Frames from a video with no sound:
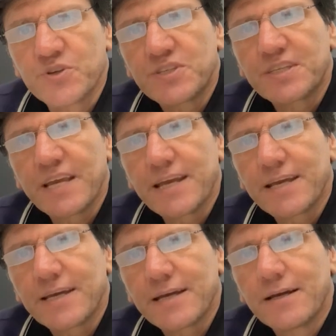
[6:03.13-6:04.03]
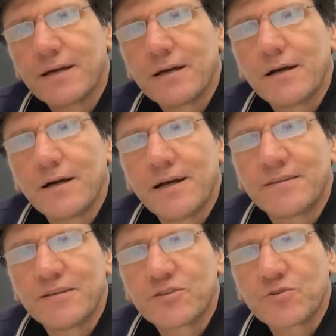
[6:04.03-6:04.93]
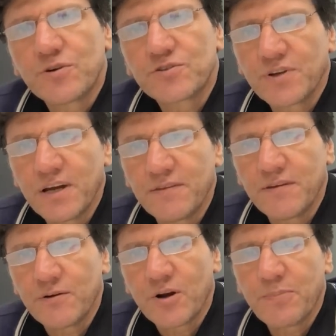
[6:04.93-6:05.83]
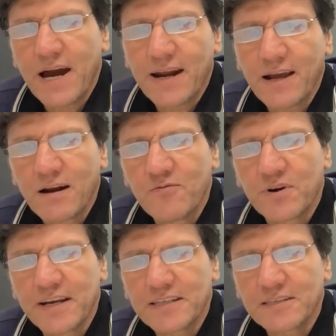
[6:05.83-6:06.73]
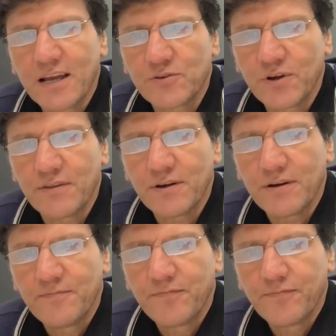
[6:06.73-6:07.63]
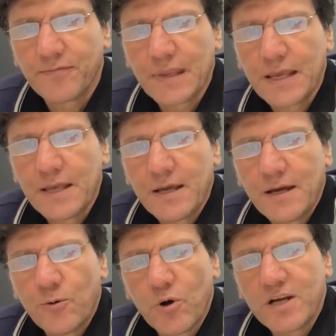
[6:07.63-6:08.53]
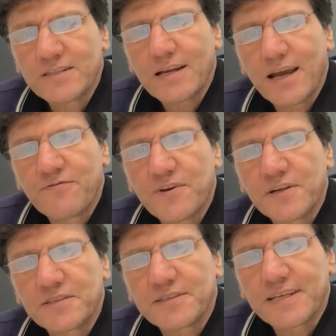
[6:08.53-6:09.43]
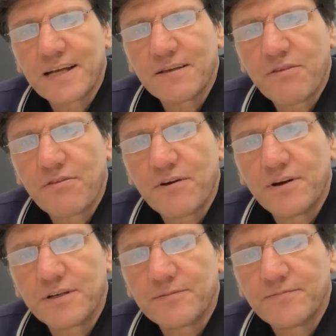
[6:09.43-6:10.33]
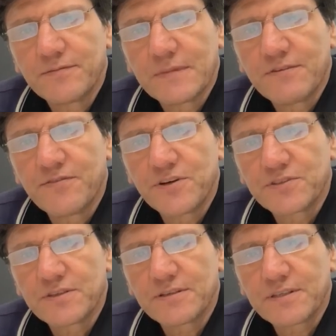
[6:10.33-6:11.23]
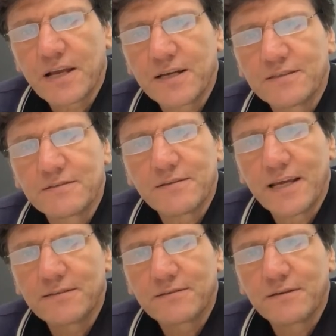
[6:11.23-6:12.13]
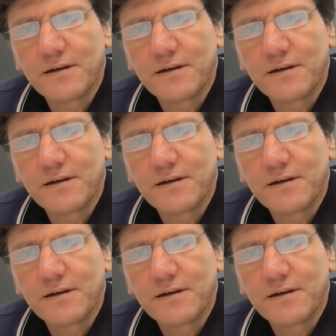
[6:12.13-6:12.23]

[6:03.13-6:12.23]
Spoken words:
stick a discourse together, or a paragraph or an essay together. Words like first, second, third, first, second, late,